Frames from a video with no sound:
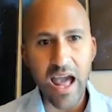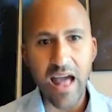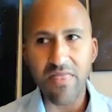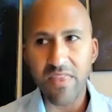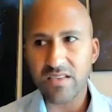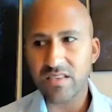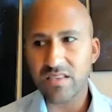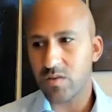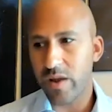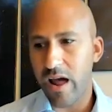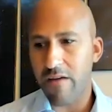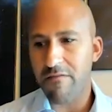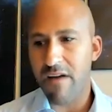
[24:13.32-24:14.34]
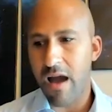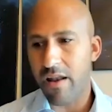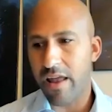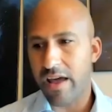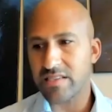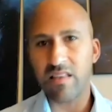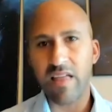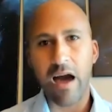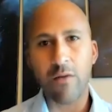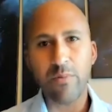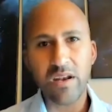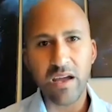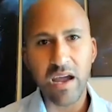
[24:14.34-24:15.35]
And this is what I found has
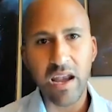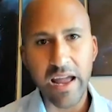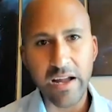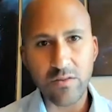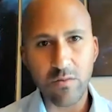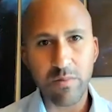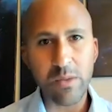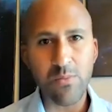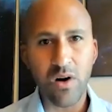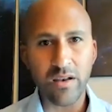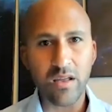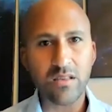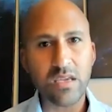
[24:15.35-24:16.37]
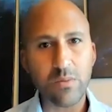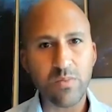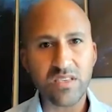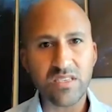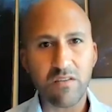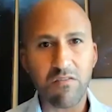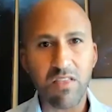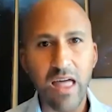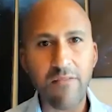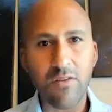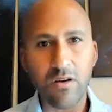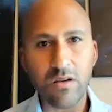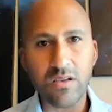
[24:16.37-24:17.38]
allowed me to connect with people on the deepest of
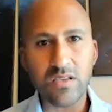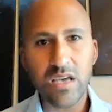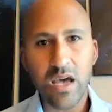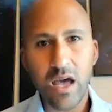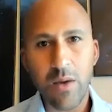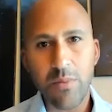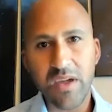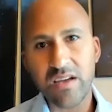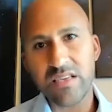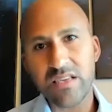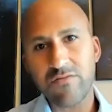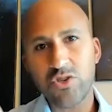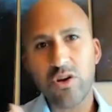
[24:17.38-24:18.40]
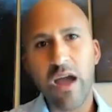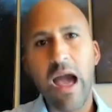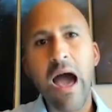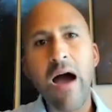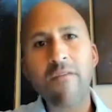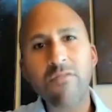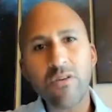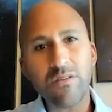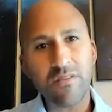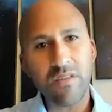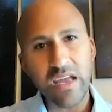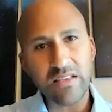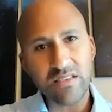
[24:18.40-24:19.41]
levels, because I've traveled
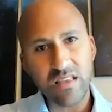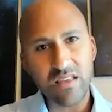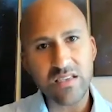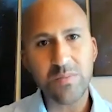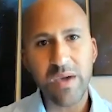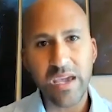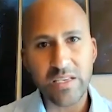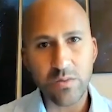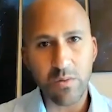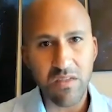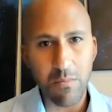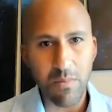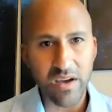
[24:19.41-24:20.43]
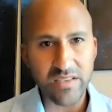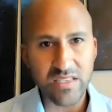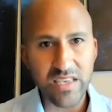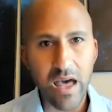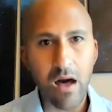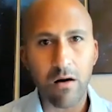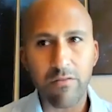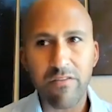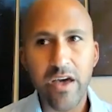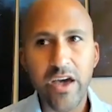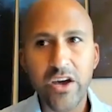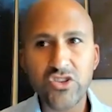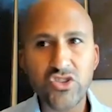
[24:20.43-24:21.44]
into this space within myself.
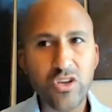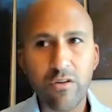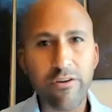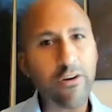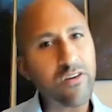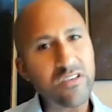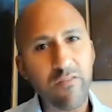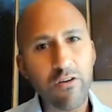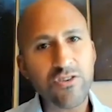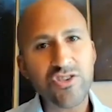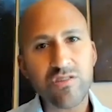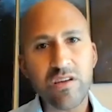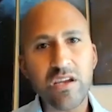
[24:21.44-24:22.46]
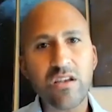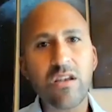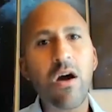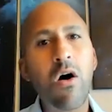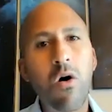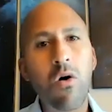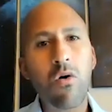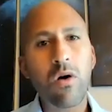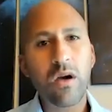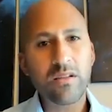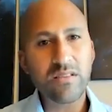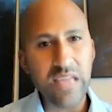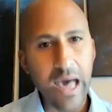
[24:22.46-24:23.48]
So there is virtually no
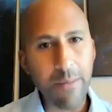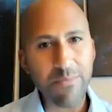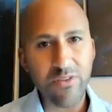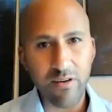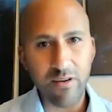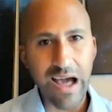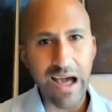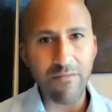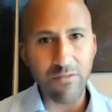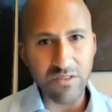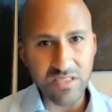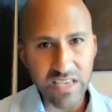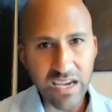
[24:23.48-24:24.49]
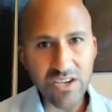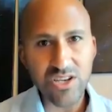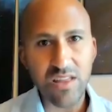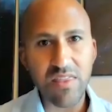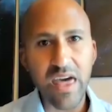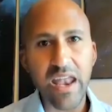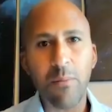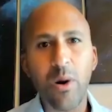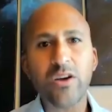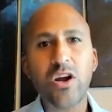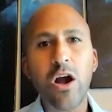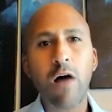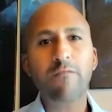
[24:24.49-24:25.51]
depth or conversation that I'm
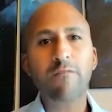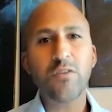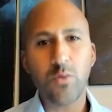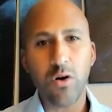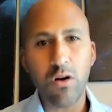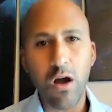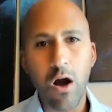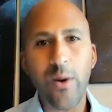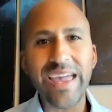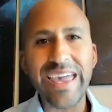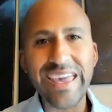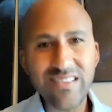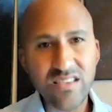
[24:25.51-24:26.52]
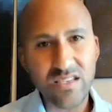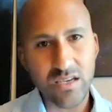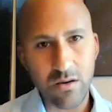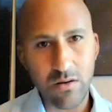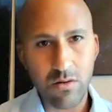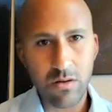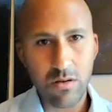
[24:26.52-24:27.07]
uncomfortable going into,